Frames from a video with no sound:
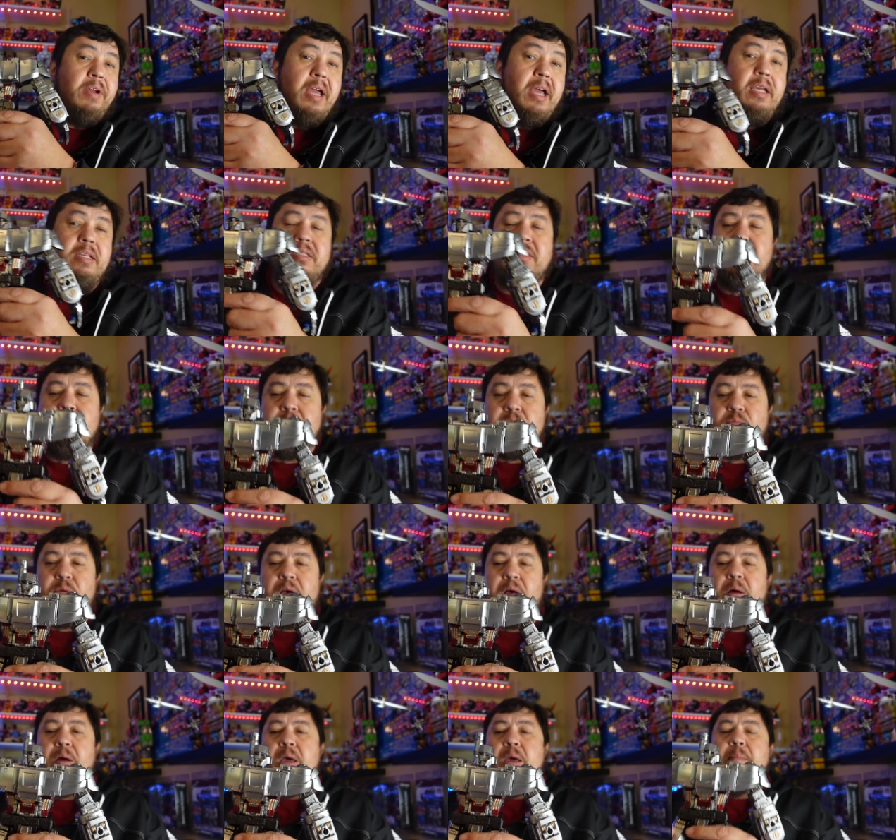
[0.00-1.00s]
guys too as
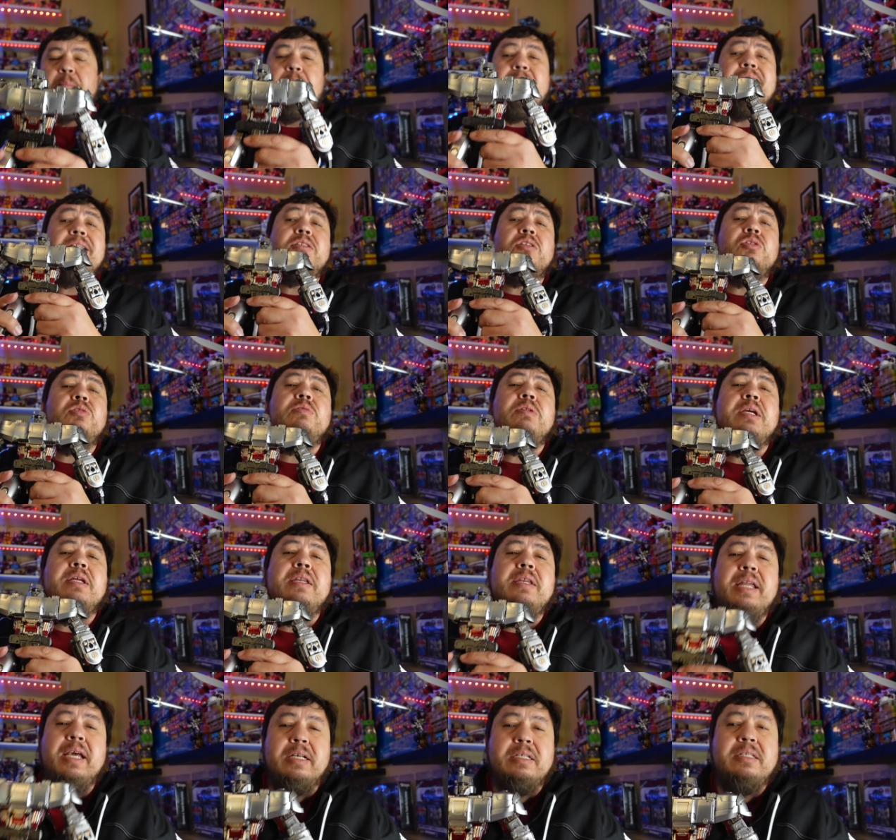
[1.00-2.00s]
well. But tune
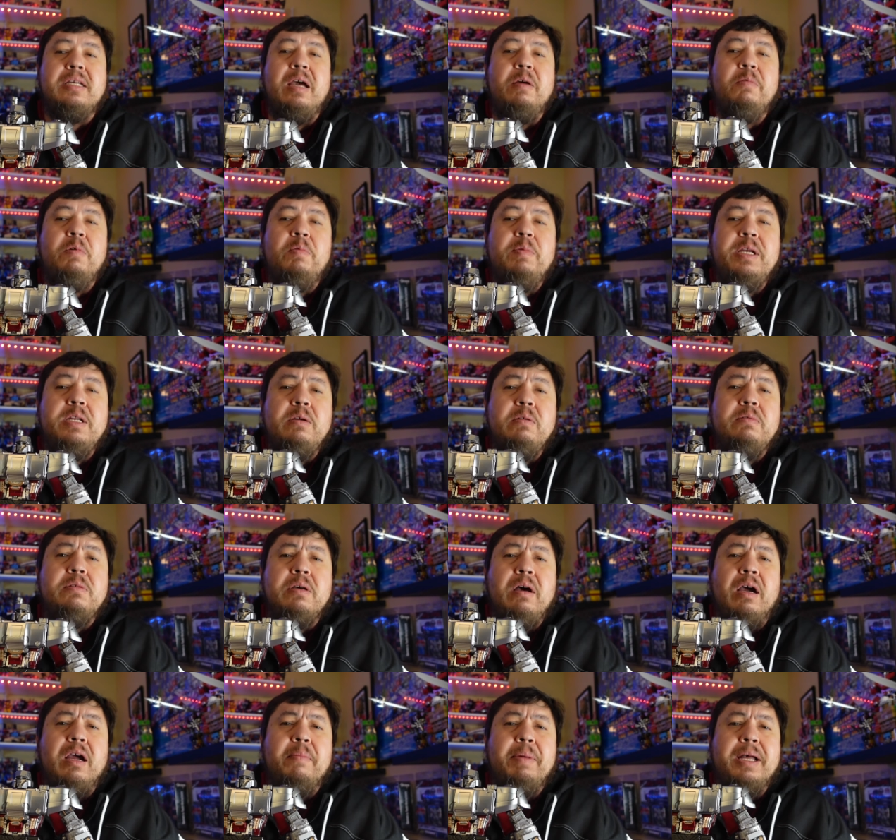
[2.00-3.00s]
in next time when we do
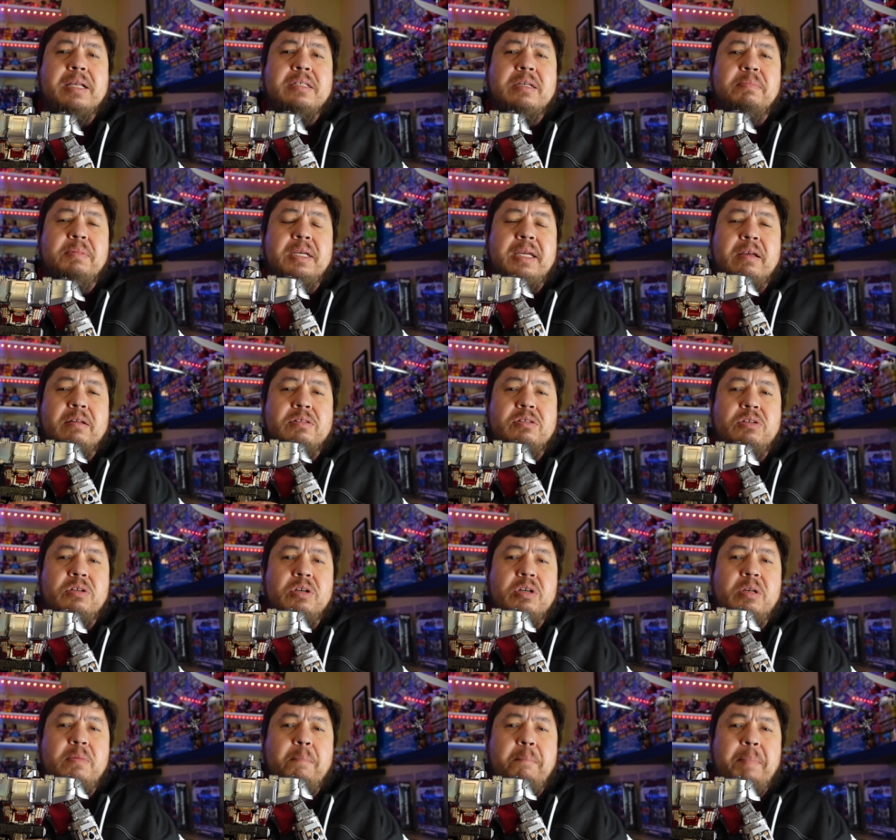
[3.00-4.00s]
talk about something else
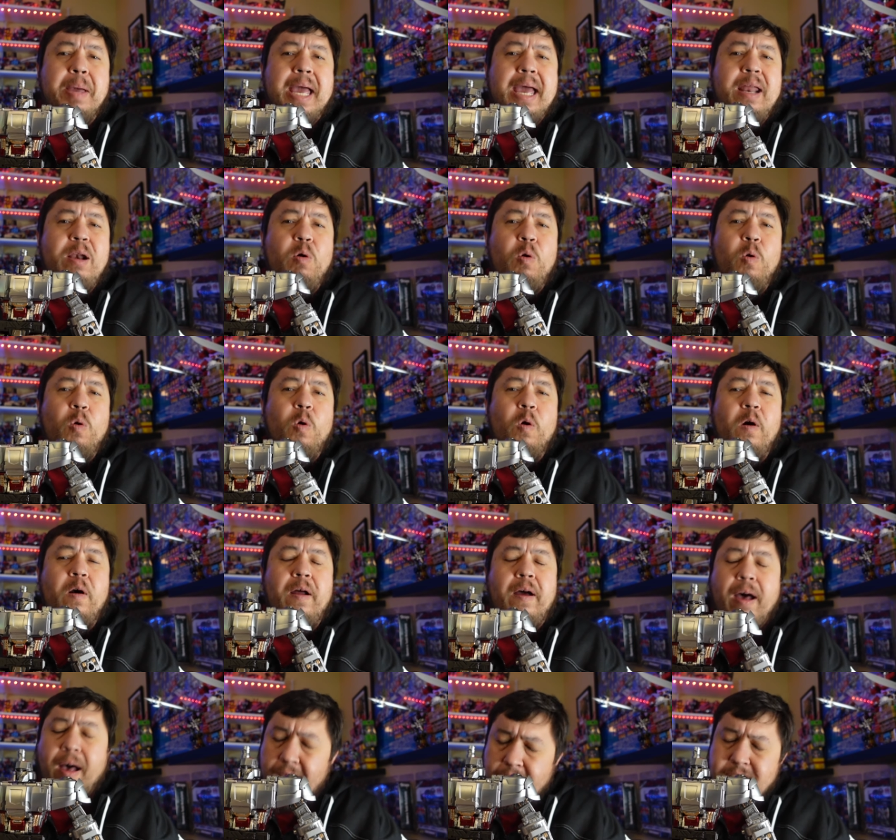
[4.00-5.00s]
good, bad, or
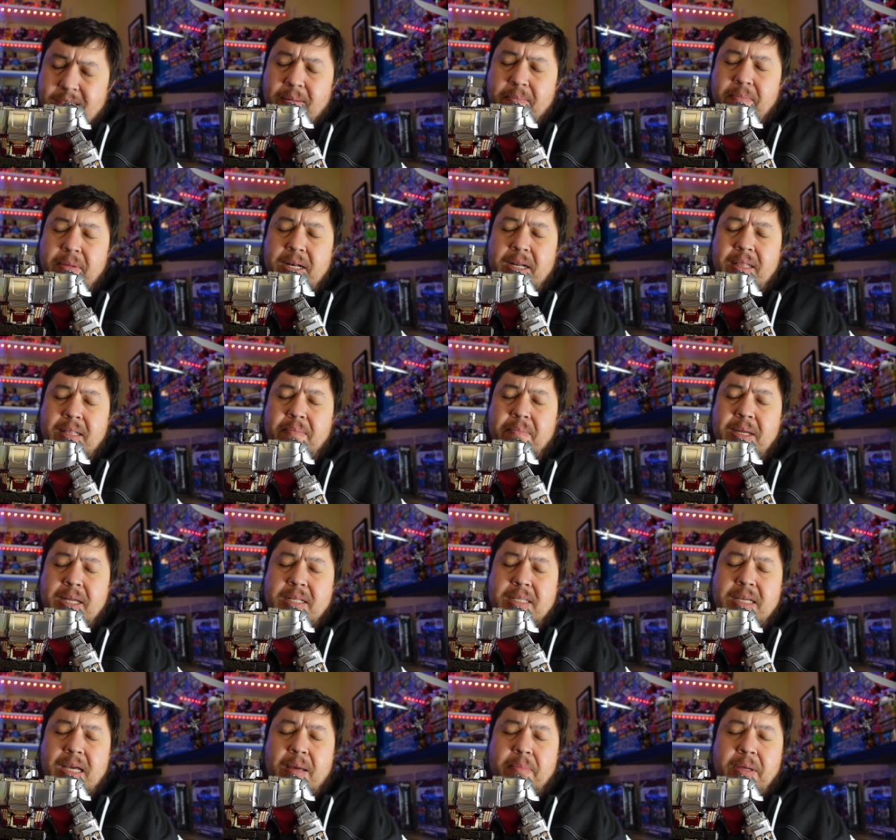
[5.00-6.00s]
awesome. But in the
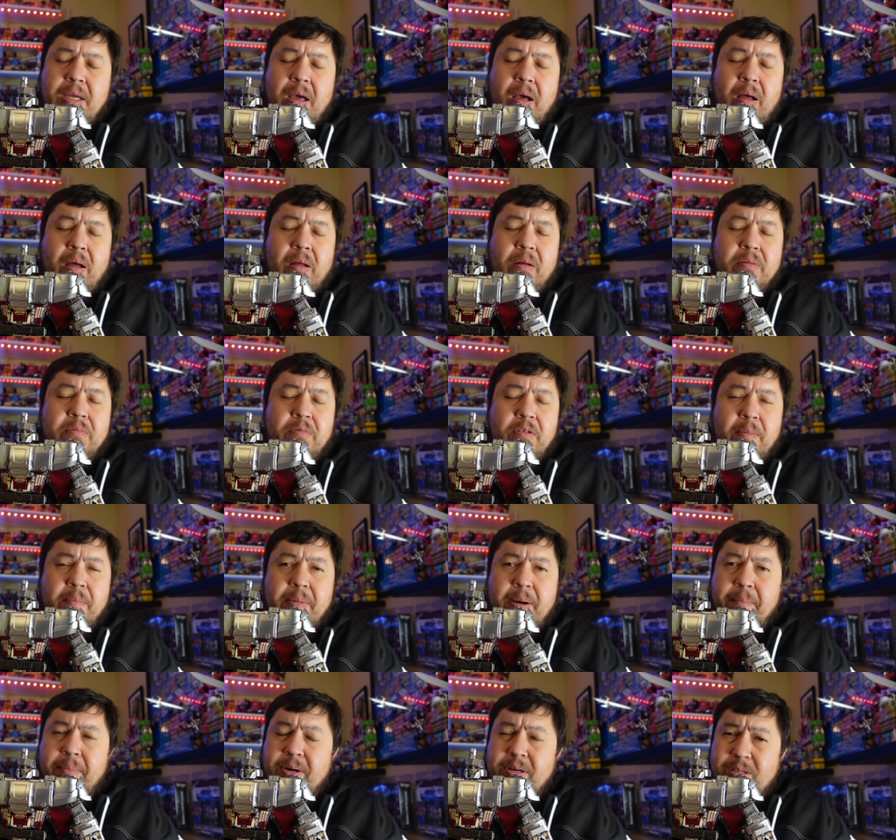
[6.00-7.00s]
meantime, y'all,
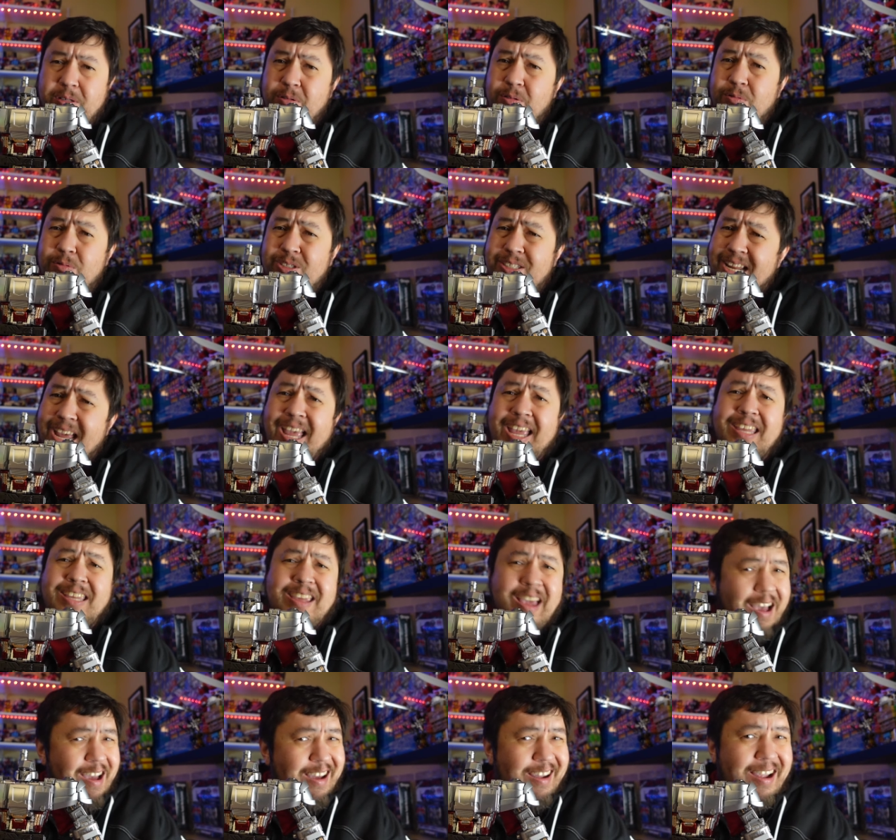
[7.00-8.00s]
remember to stay
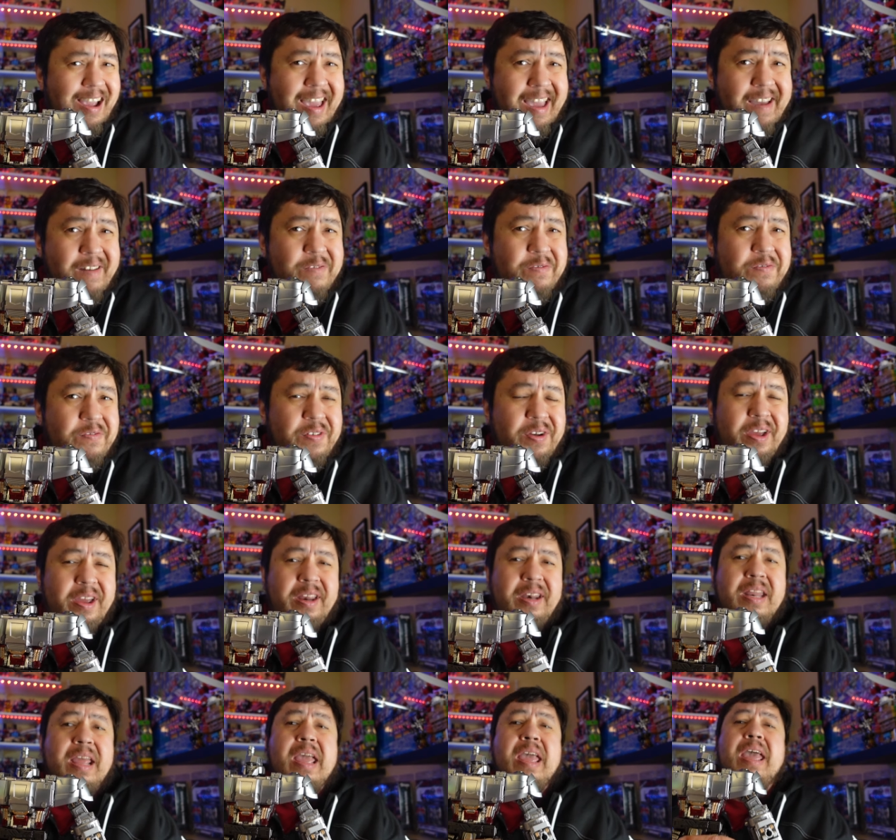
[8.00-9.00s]
young, have
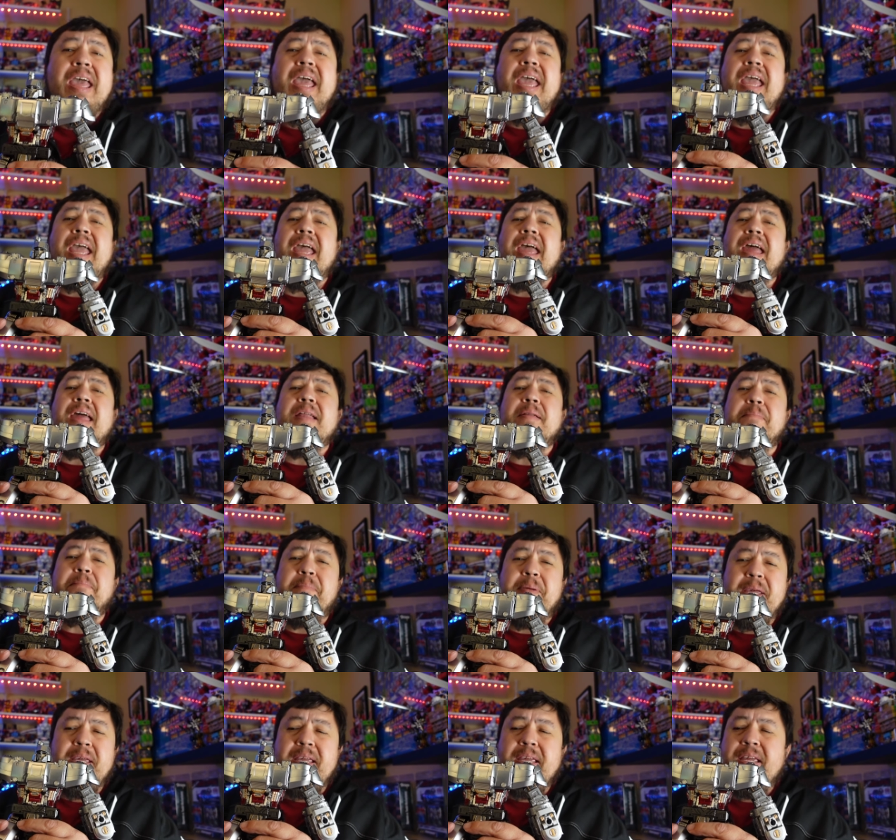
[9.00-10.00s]
fun, and
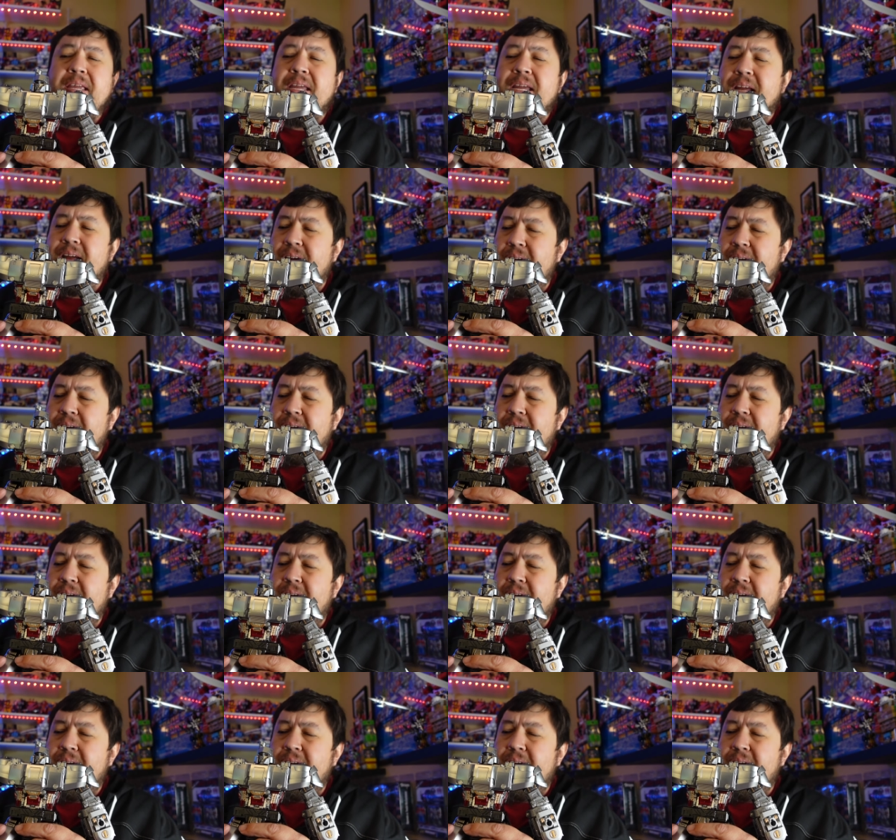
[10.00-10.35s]
be